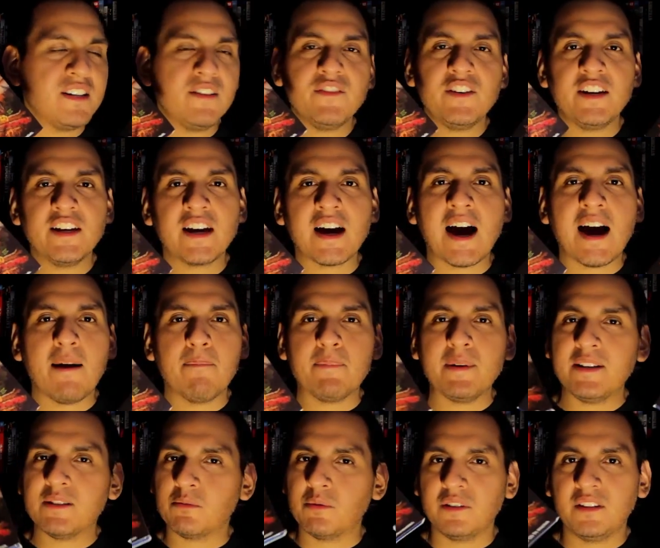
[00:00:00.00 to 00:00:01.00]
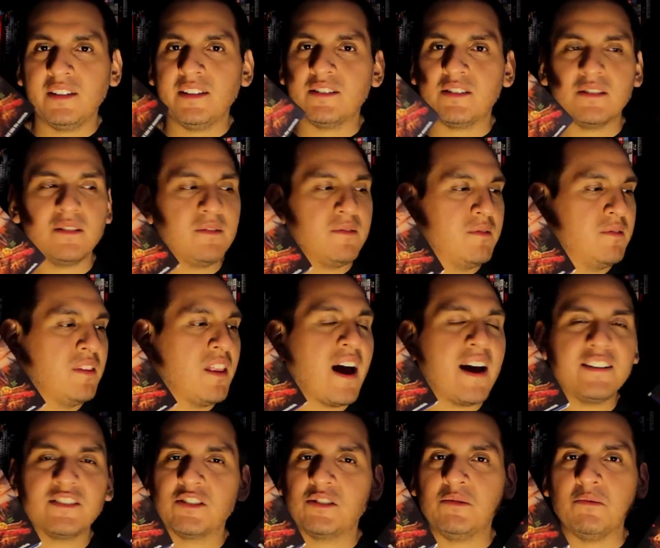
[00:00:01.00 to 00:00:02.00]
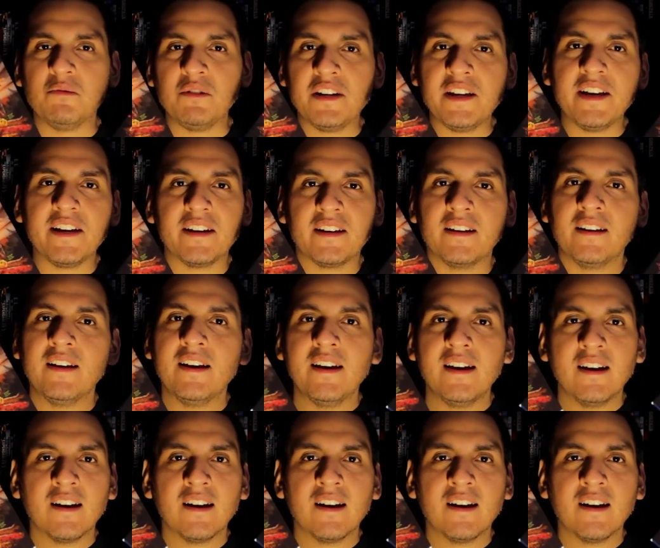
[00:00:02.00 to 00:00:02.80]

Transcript: DVD copies with these nice, unique